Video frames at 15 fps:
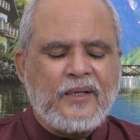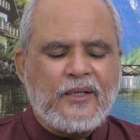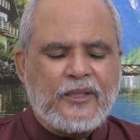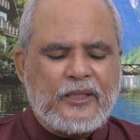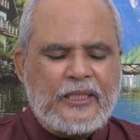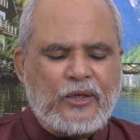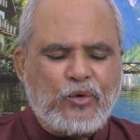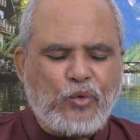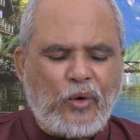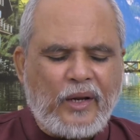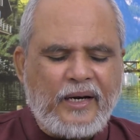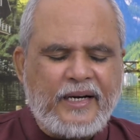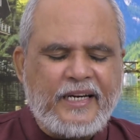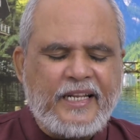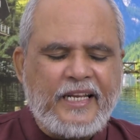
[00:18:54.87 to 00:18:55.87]
the
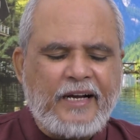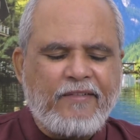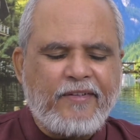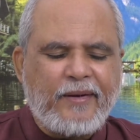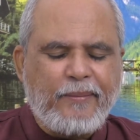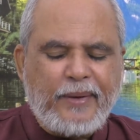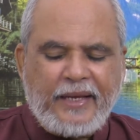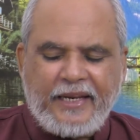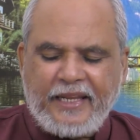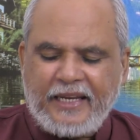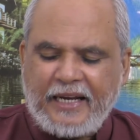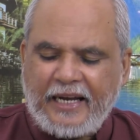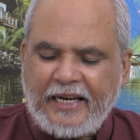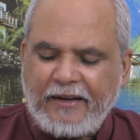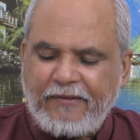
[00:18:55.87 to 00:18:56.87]
quality of
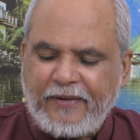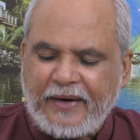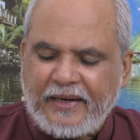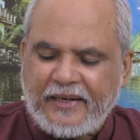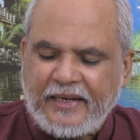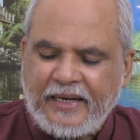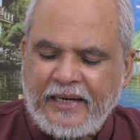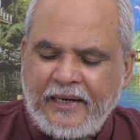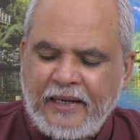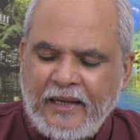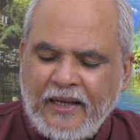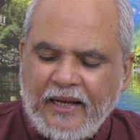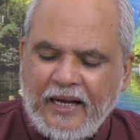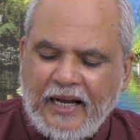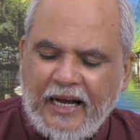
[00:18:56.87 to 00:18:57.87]
remaining unaffected,
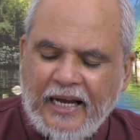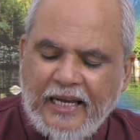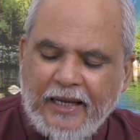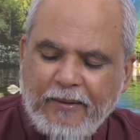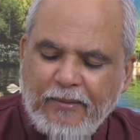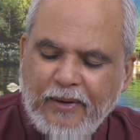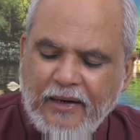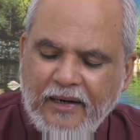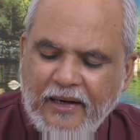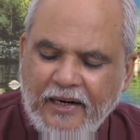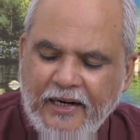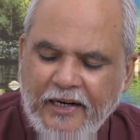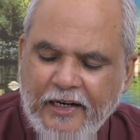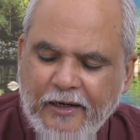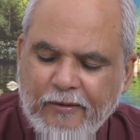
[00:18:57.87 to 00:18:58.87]
I have
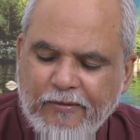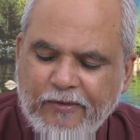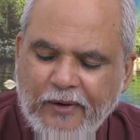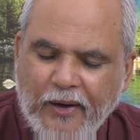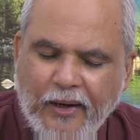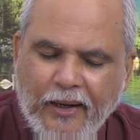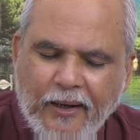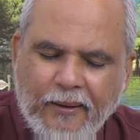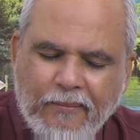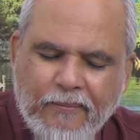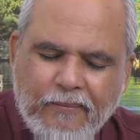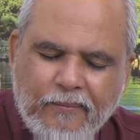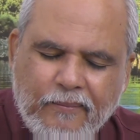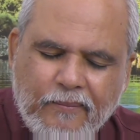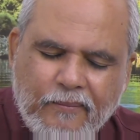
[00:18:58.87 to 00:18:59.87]
learned
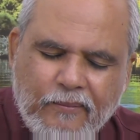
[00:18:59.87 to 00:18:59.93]
from